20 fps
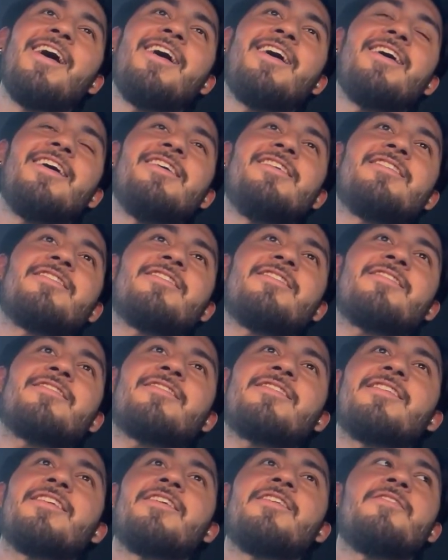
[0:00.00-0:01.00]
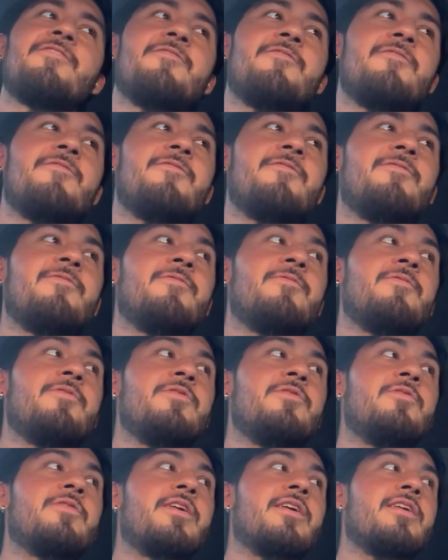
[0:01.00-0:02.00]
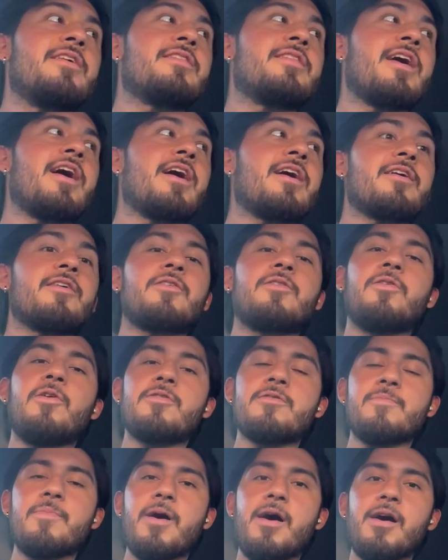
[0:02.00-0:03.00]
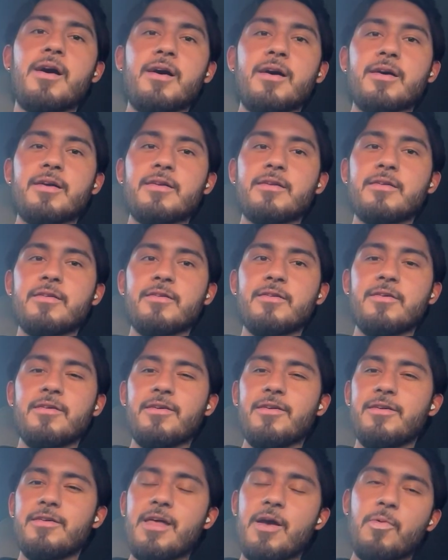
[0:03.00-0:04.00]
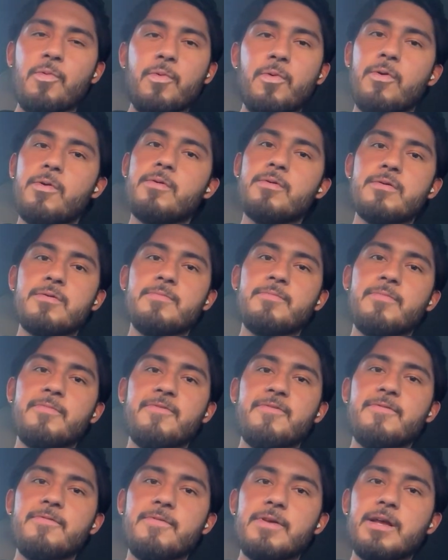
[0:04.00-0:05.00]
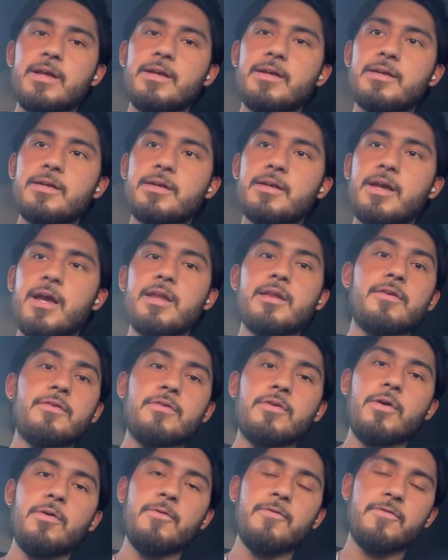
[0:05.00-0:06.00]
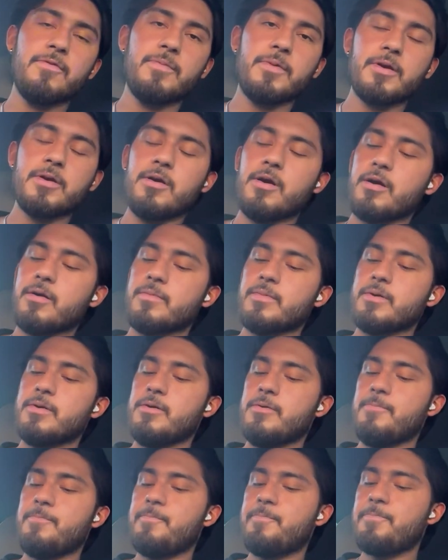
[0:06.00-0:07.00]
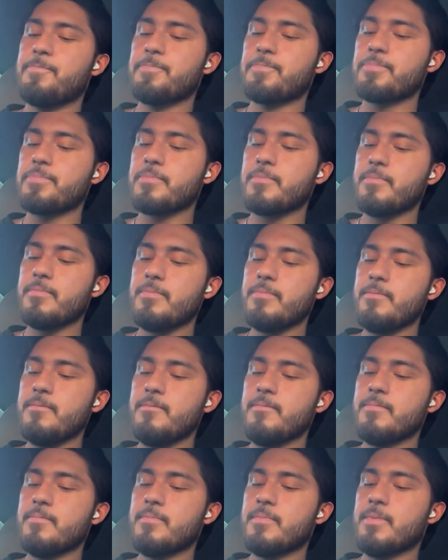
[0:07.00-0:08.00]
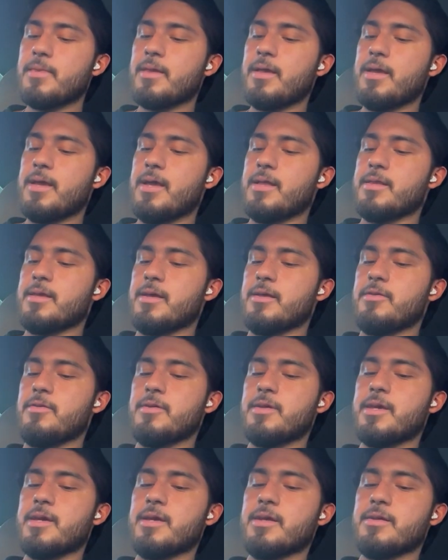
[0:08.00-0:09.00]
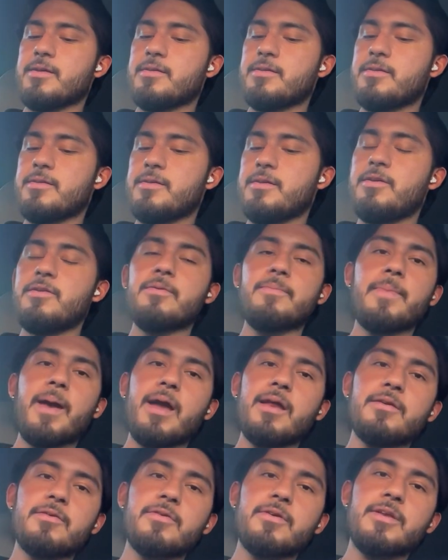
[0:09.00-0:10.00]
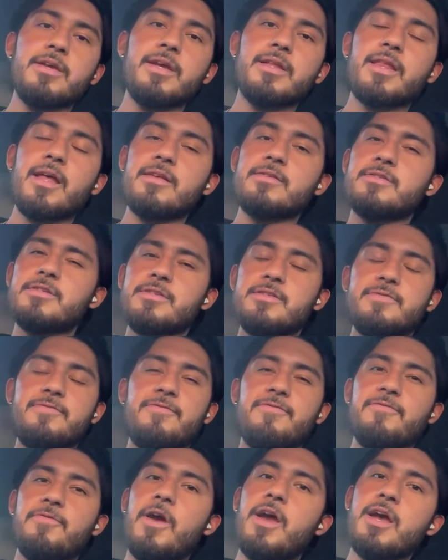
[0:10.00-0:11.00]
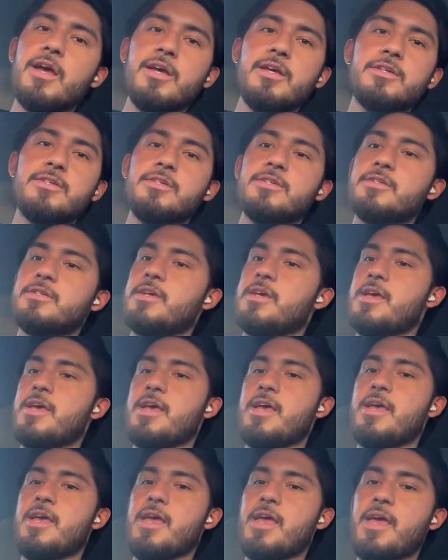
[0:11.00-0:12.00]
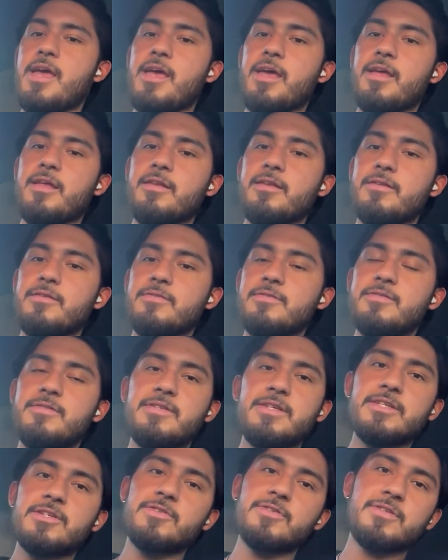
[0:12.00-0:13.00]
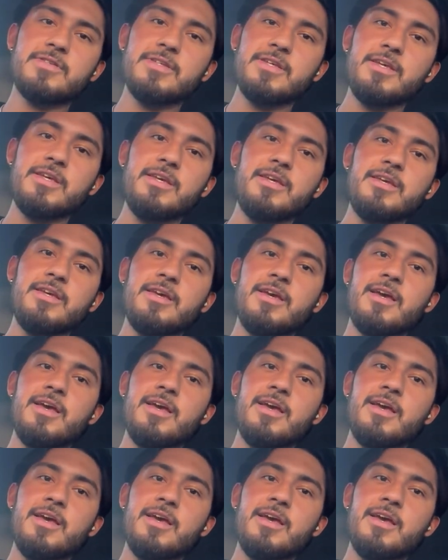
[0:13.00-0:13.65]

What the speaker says: it's just, you get that gourmand, that warm kind of note from the caramel, and then you get, mandarin, you get that just fresh and citrusy,